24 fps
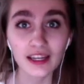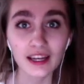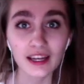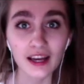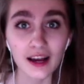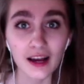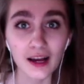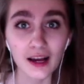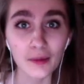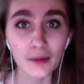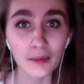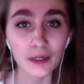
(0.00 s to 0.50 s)

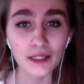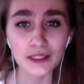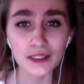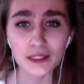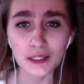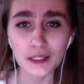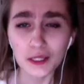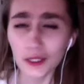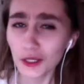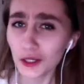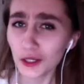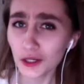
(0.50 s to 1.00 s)
It's a
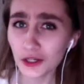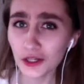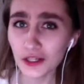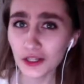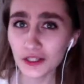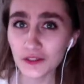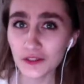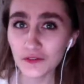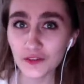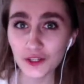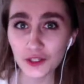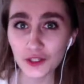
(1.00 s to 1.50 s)
curious
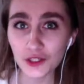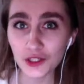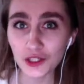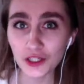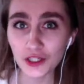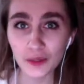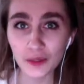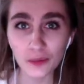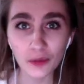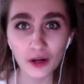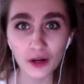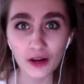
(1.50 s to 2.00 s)
feature
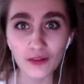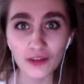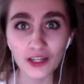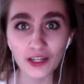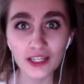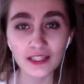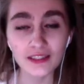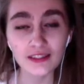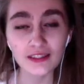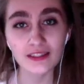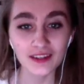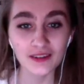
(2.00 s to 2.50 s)
in
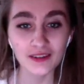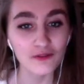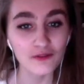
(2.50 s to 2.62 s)
Providence,